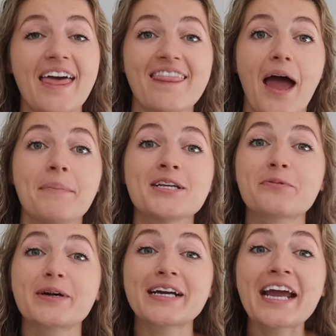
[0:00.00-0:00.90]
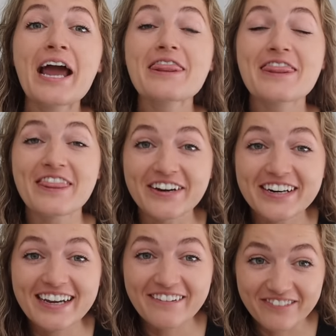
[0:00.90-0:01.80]
and that means working
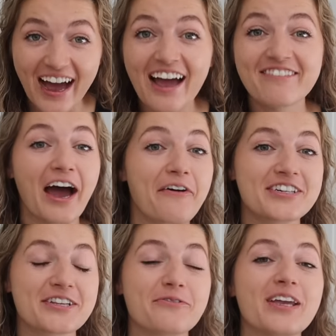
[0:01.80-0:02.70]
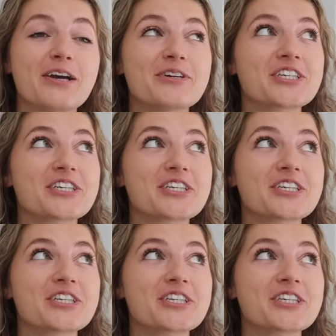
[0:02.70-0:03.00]
35 hours a week,